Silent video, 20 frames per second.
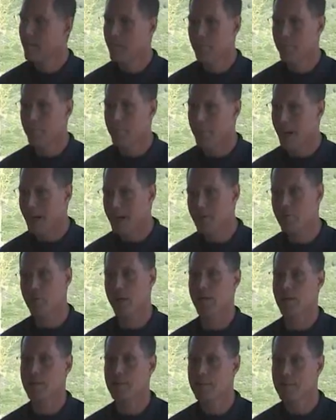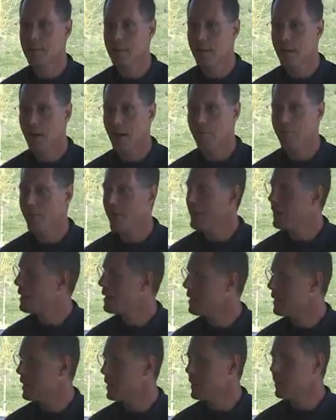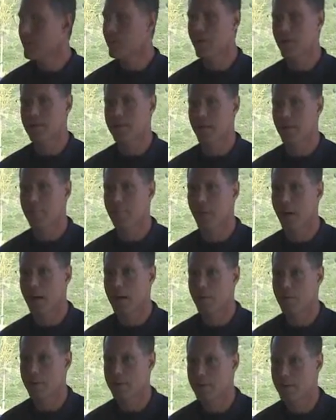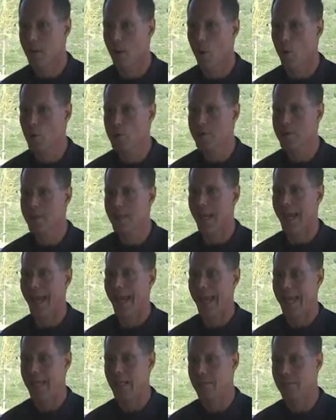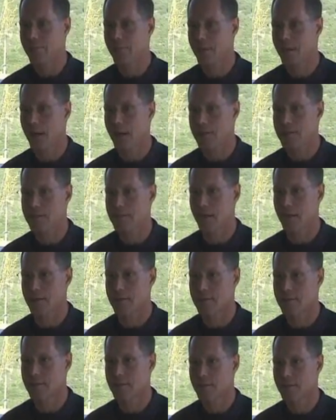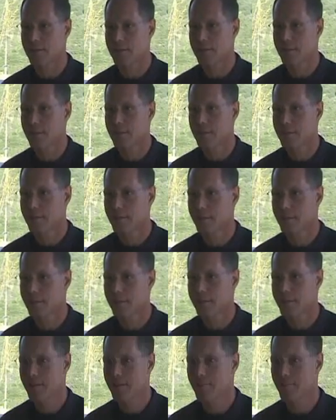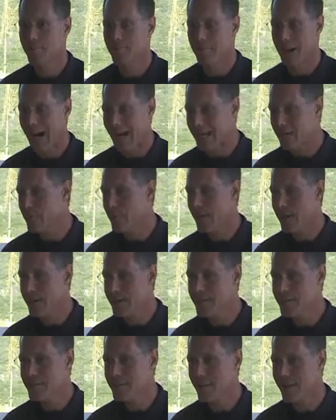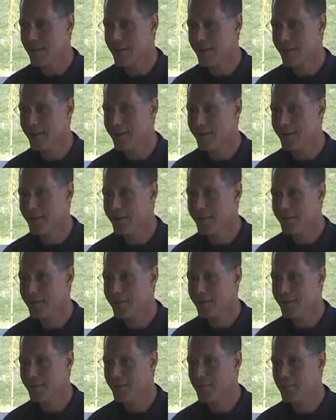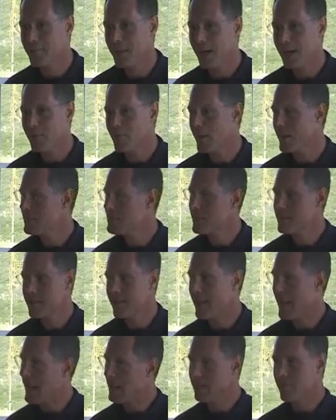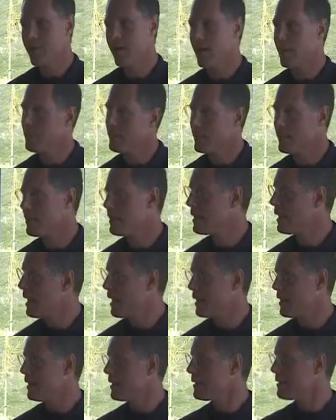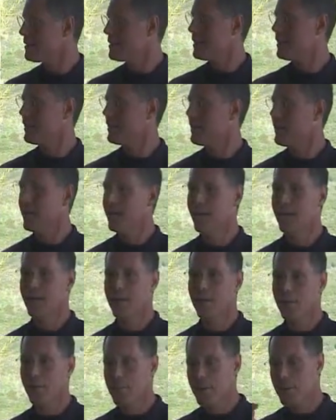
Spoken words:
Migraines? A fucking clear doesn't have migraines. It's an OT8, for God's sakes. Migraines? Migraines is an engram that you can handle in... I mean,